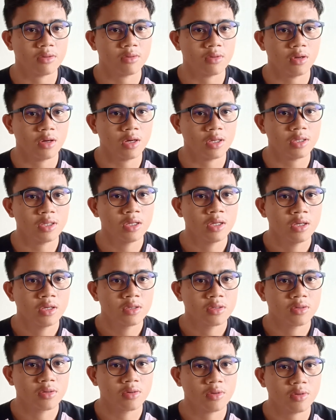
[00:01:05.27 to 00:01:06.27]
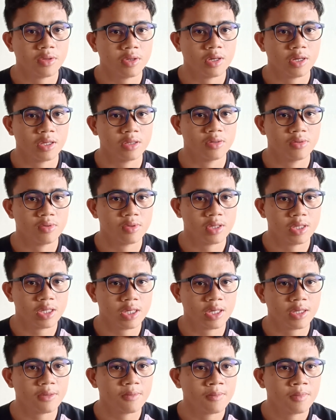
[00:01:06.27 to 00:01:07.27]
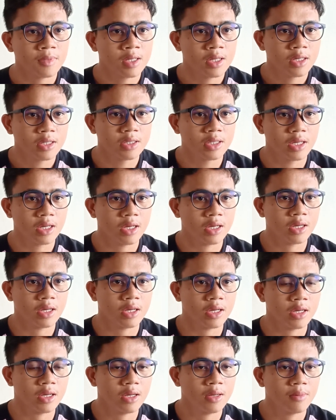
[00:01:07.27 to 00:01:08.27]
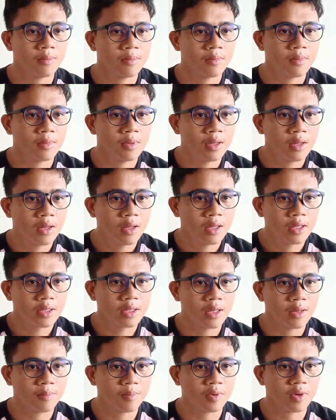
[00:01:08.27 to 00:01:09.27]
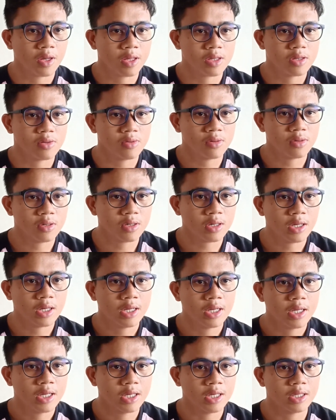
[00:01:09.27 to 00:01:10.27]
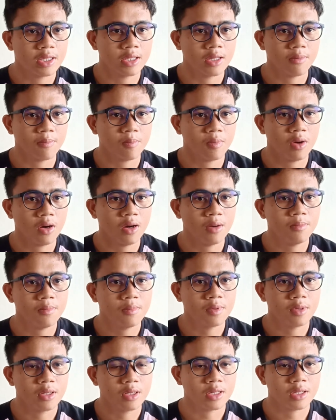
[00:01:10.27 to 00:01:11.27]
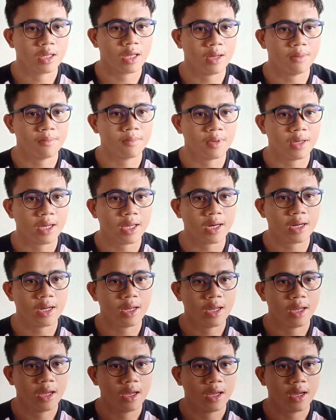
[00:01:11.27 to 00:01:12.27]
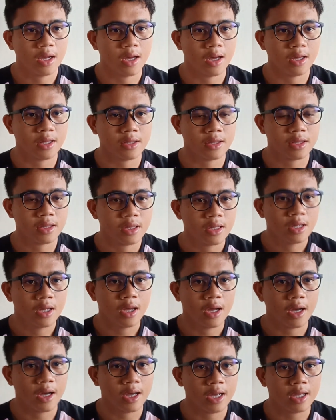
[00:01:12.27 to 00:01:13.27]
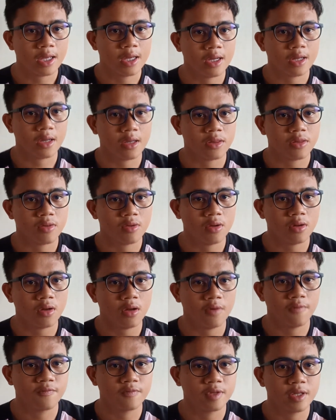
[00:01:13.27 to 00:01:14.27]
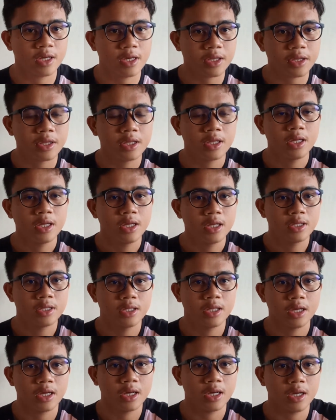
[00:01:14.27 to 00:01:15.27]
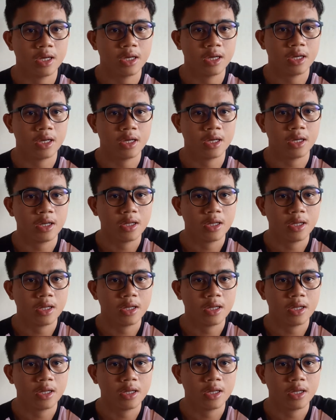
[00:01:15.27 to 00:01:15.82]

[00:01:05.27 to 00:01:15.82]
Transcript: down thus reducing the pressure in the pump chamber. As a result of this, the